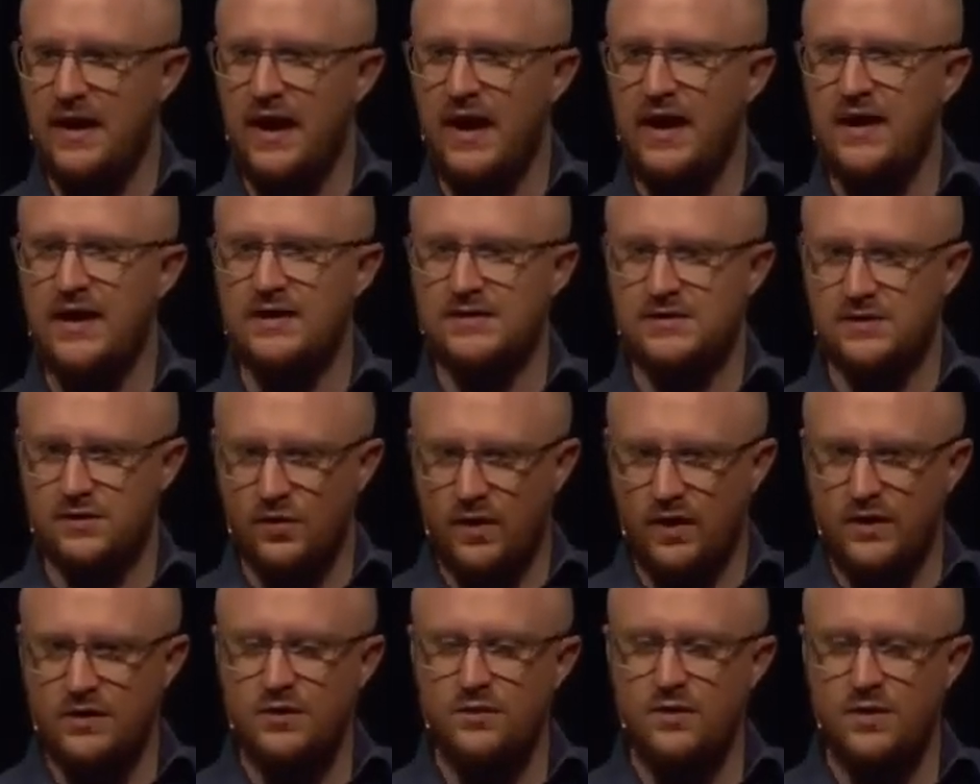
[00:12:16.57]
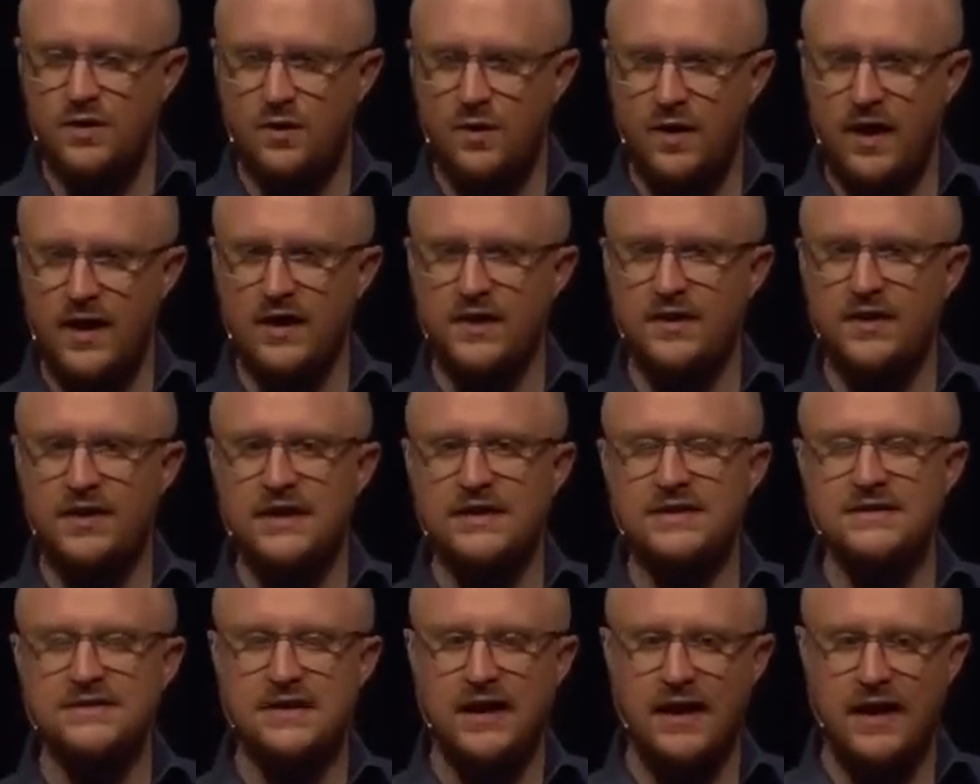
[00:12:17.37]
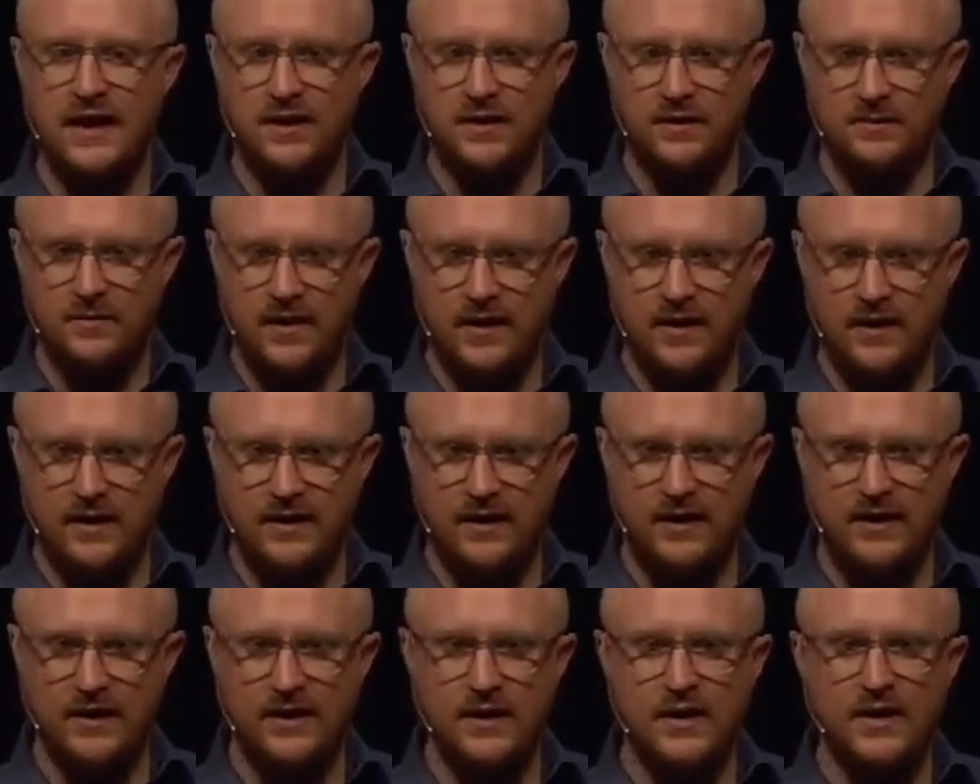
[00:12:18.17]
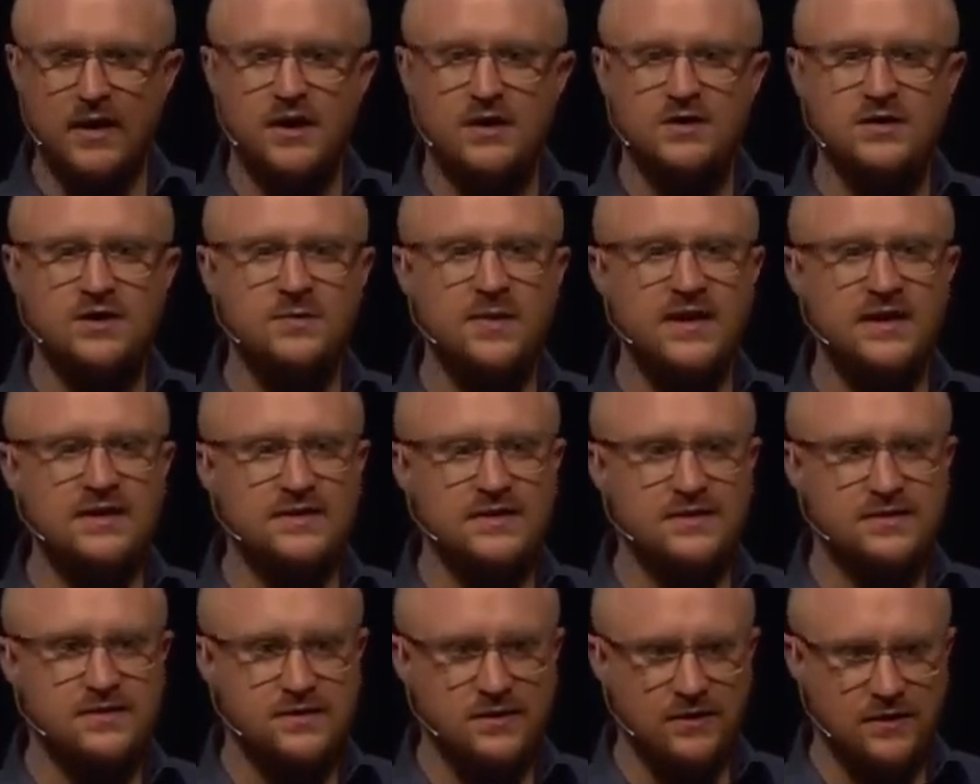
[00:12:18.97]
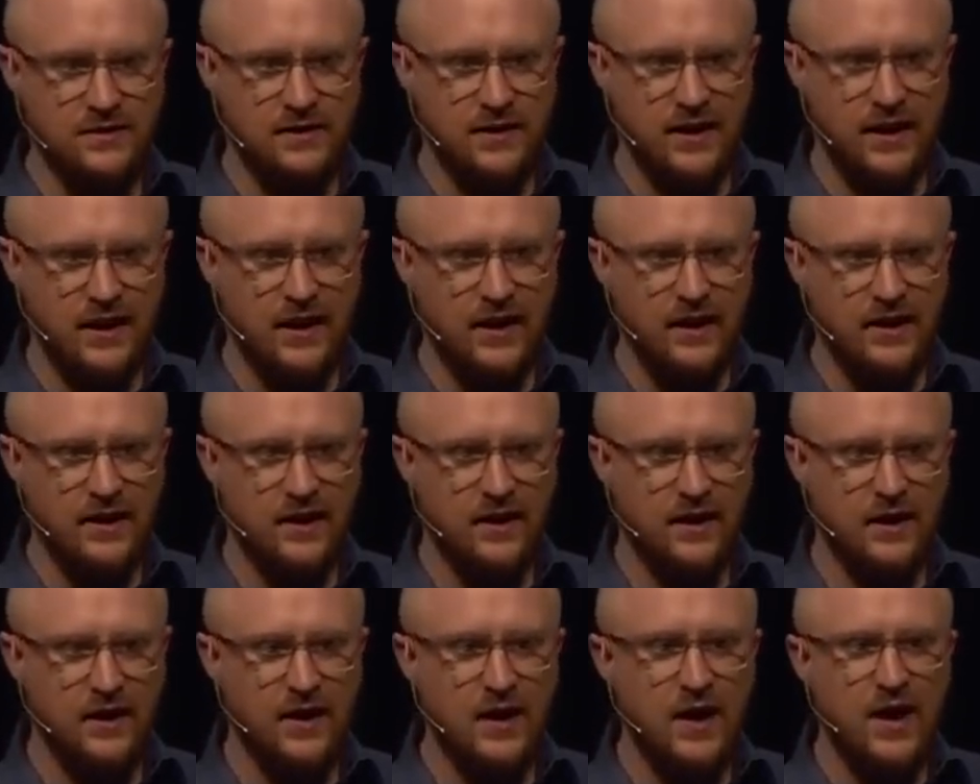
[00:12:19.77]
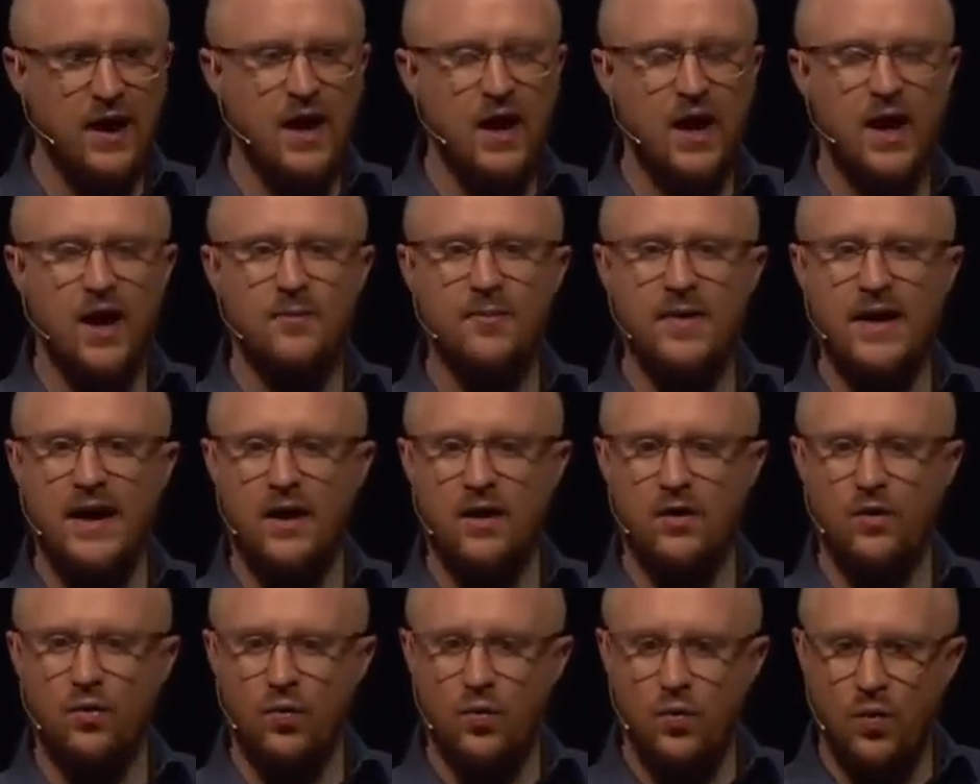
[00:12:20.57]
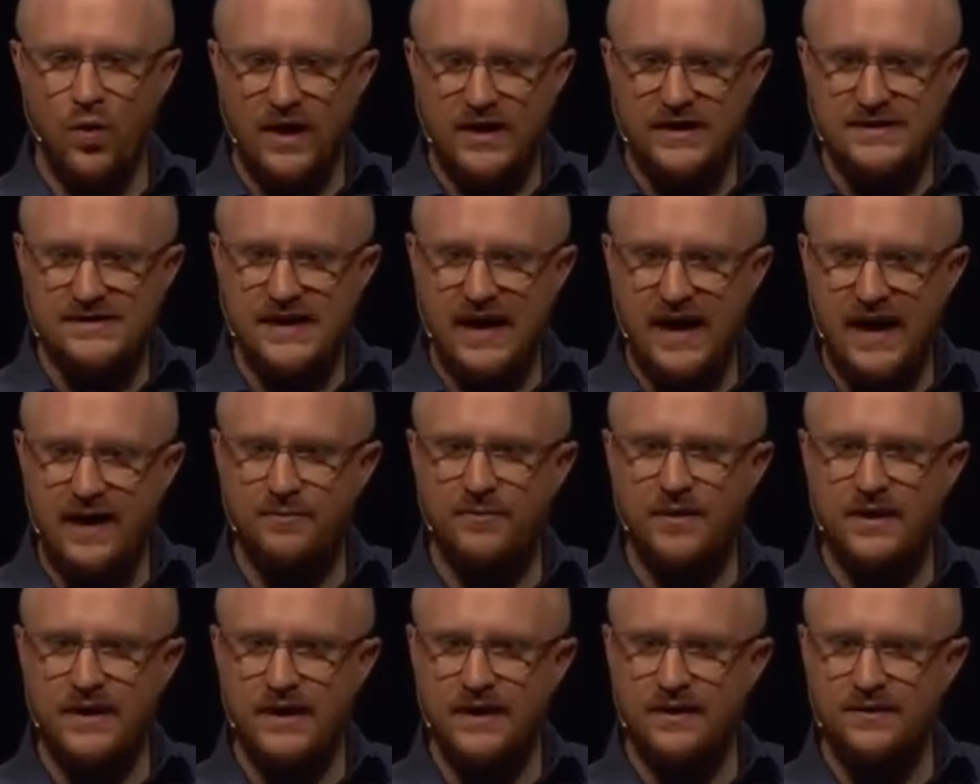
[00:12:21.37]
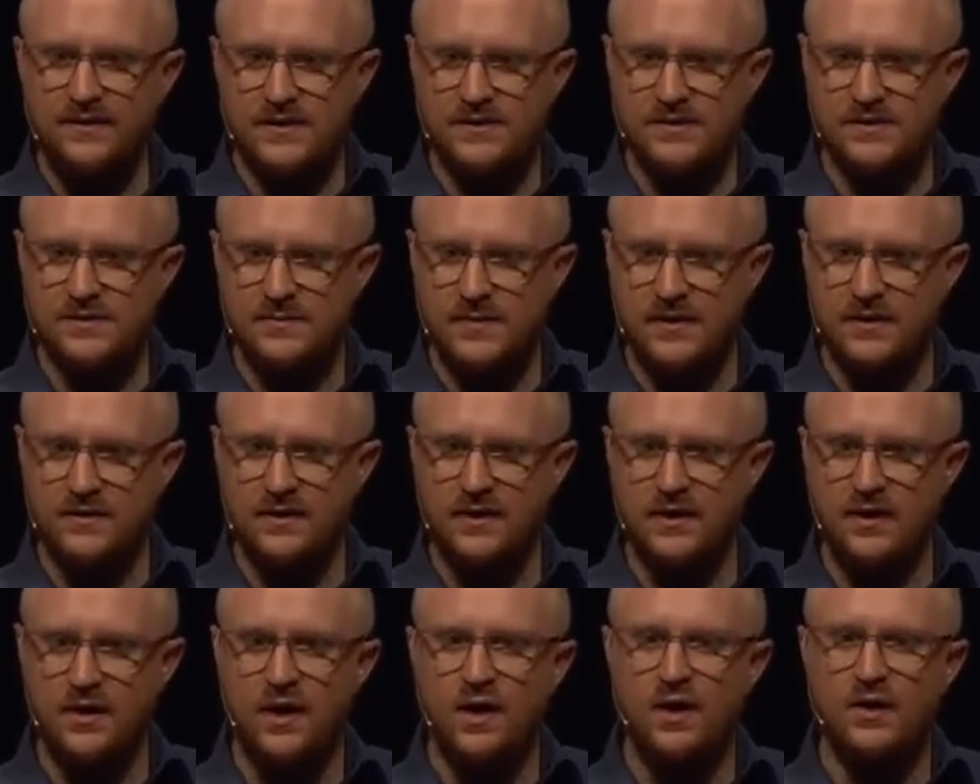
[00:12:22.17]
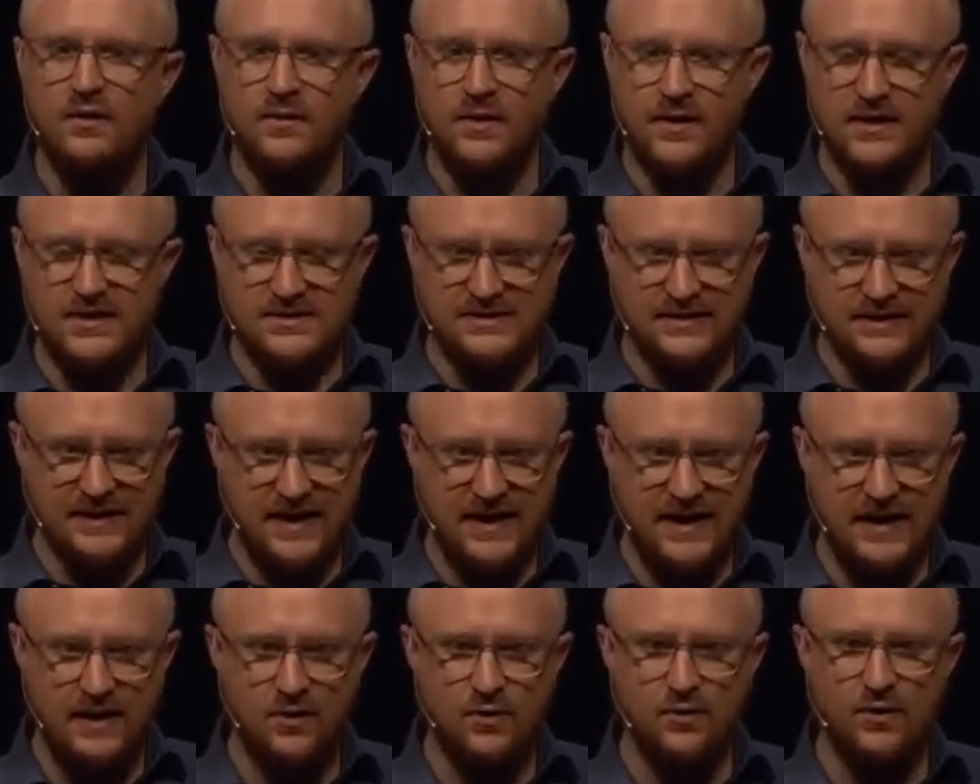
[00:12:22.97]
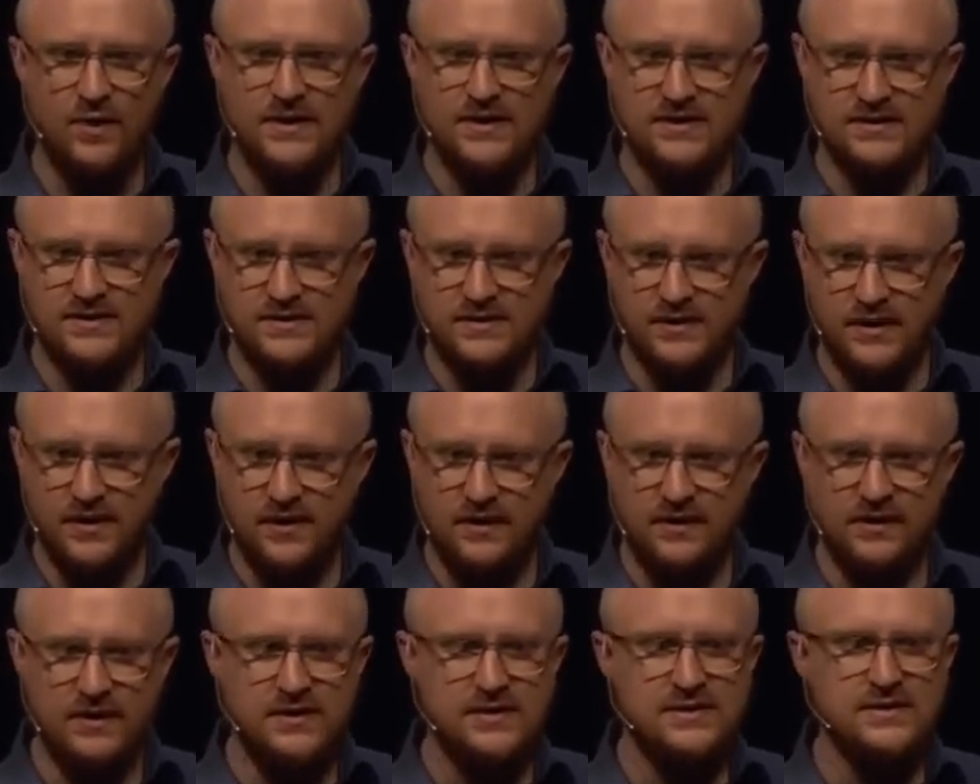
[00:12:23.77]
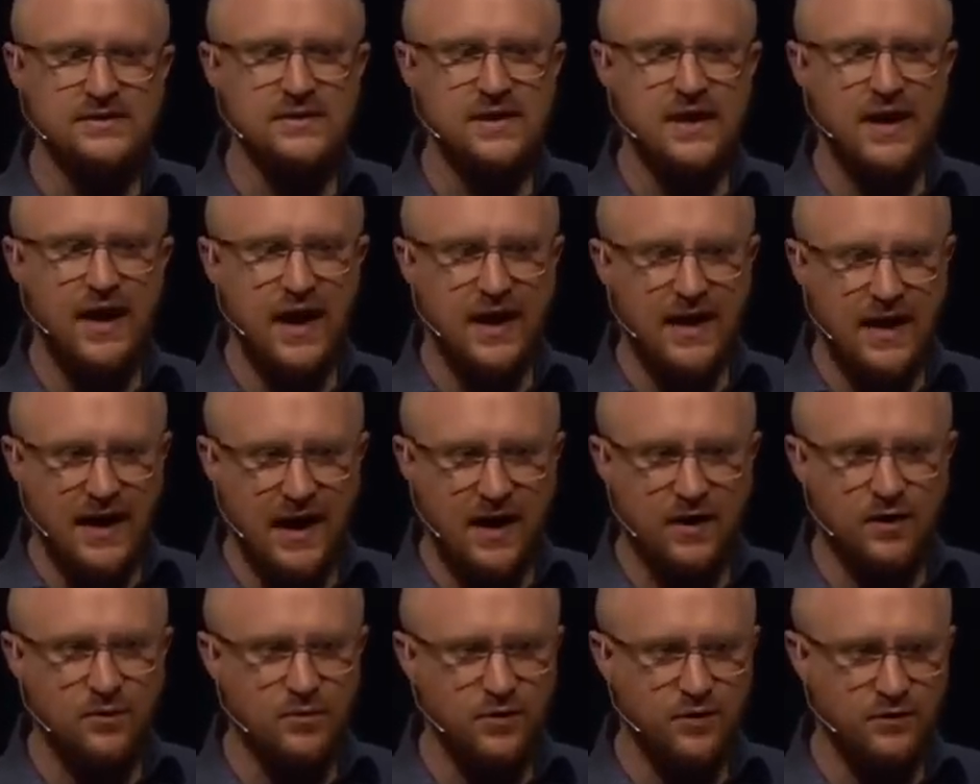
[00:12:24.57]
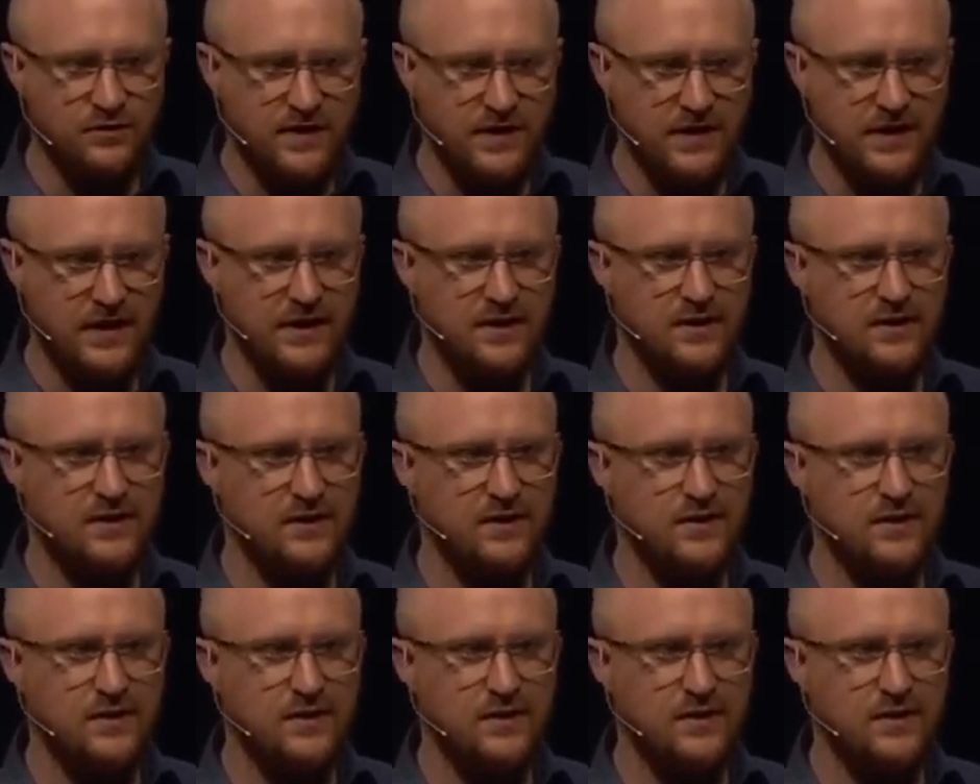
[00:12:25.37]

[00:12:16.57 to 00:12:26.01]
and it's going to require the entire body to be discerning about what is happening in the spirit, what is light, what is darkness, and how to move in it.